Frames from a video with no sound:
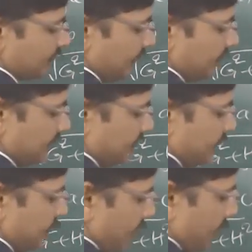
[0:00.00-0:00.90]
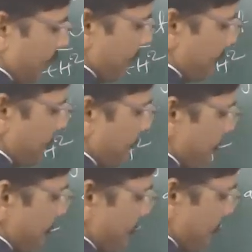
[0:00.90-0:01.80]
sine theta
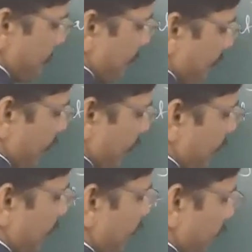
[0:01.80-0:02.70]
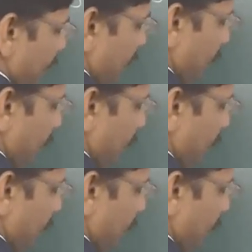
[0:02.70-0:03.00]
getting multiplied